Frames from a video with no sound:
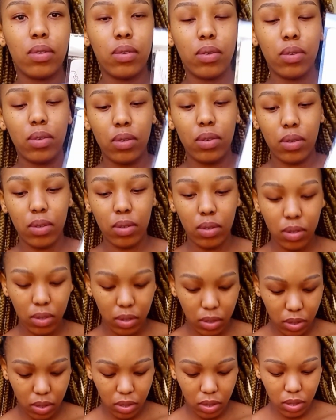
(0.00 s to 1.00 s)

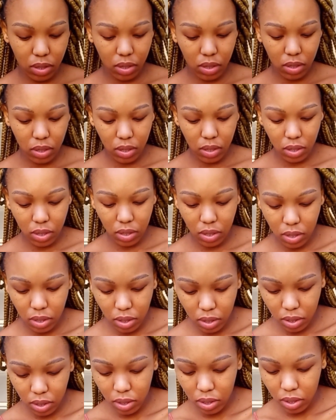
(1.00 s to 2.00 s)

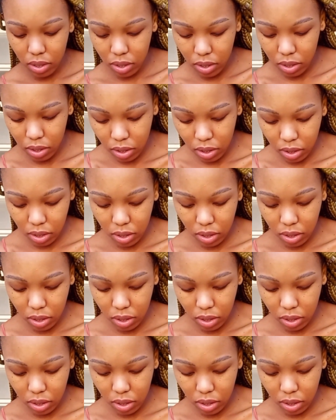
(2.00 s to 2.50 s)
No one is speaking in this clip.